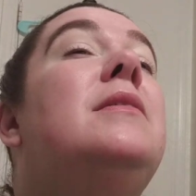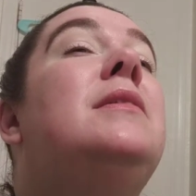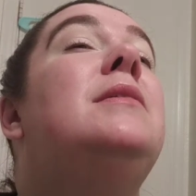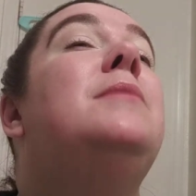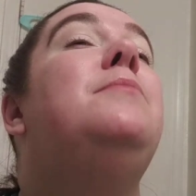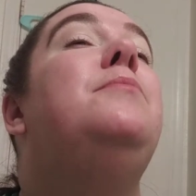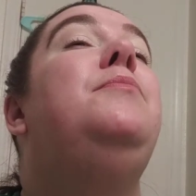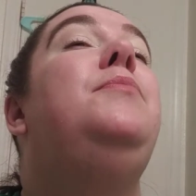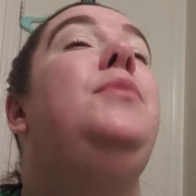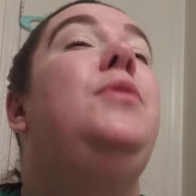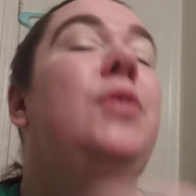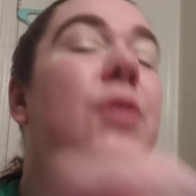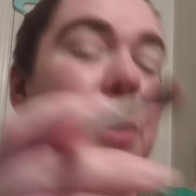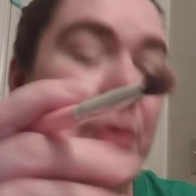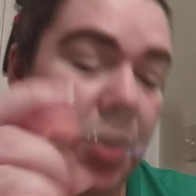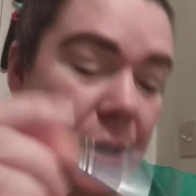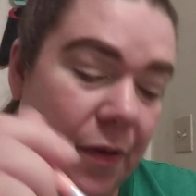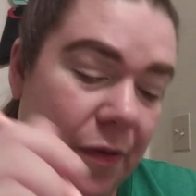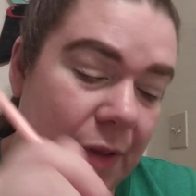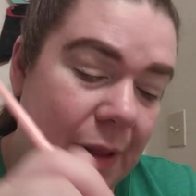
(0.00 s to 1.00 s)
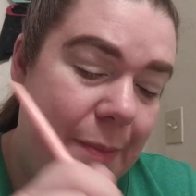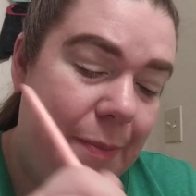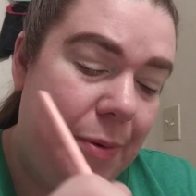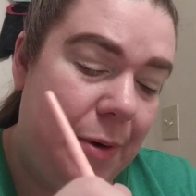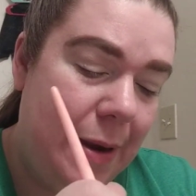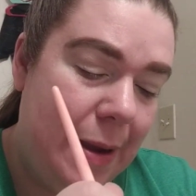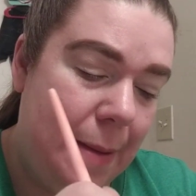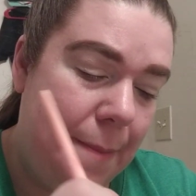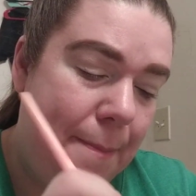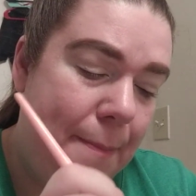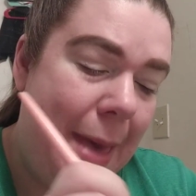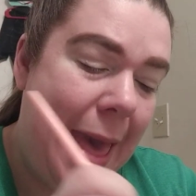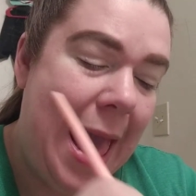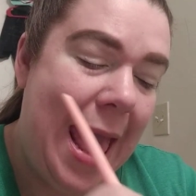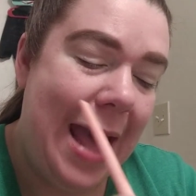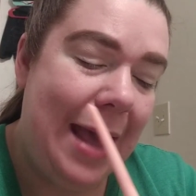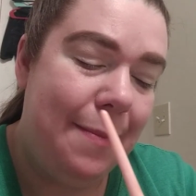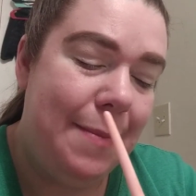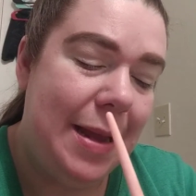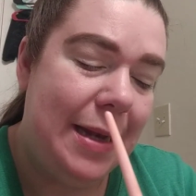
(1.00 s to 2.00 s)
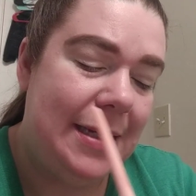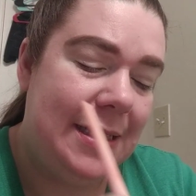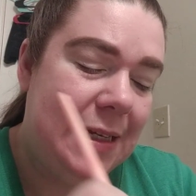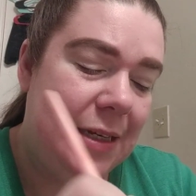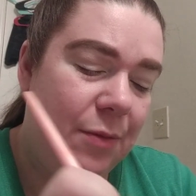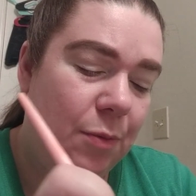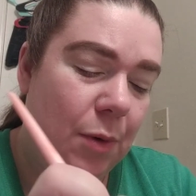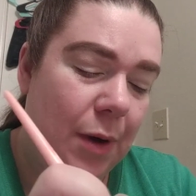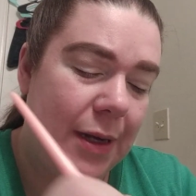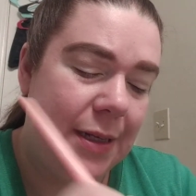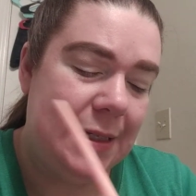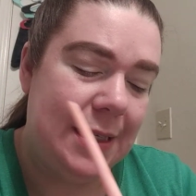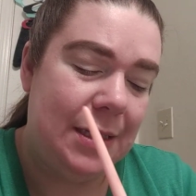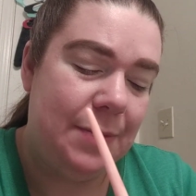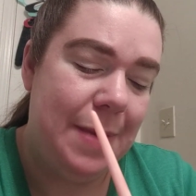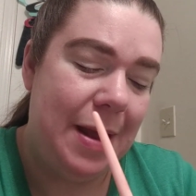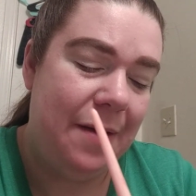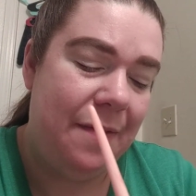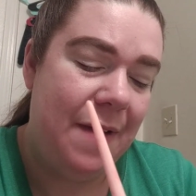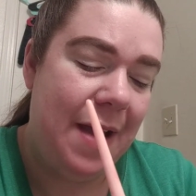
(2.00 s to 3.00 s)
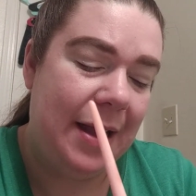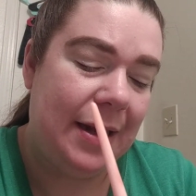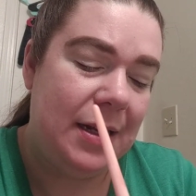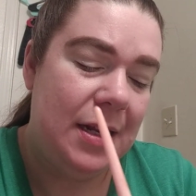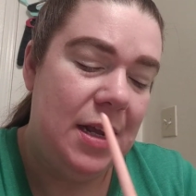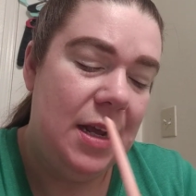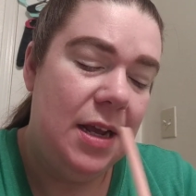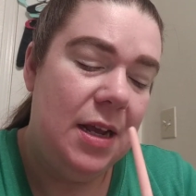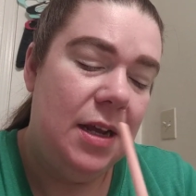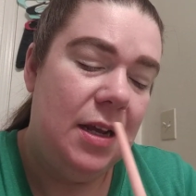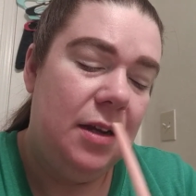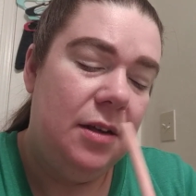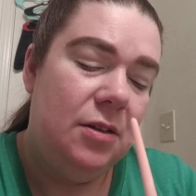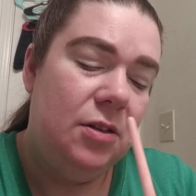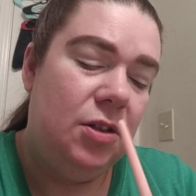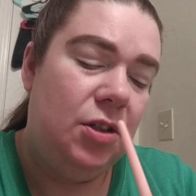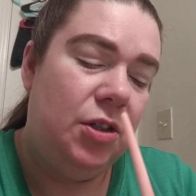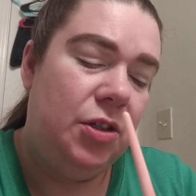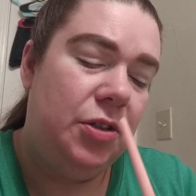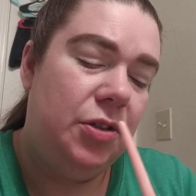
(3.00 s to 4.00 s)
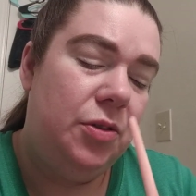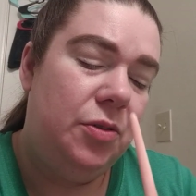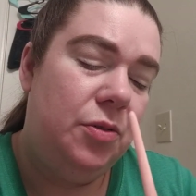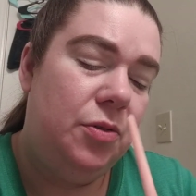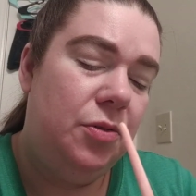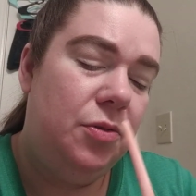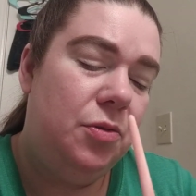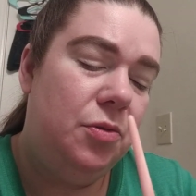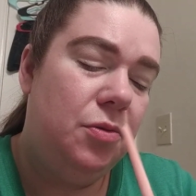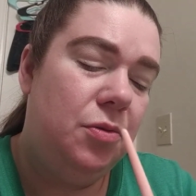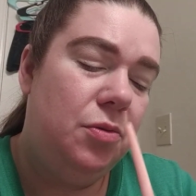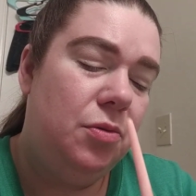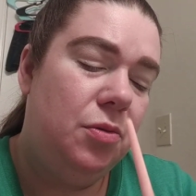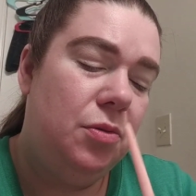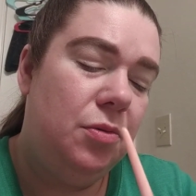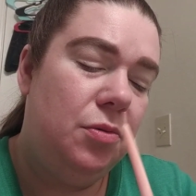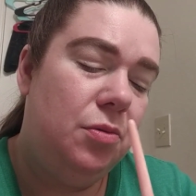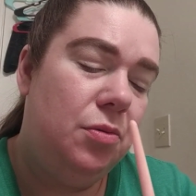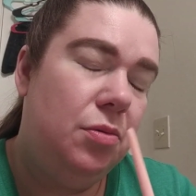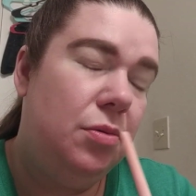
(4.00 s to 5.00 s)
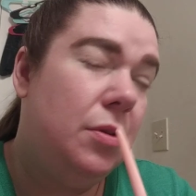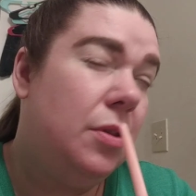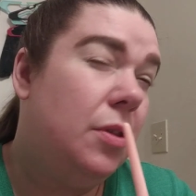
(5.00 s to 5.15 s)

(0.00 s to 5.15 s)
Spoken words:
some beautifully pigmented ones. As a matter of fact, 2,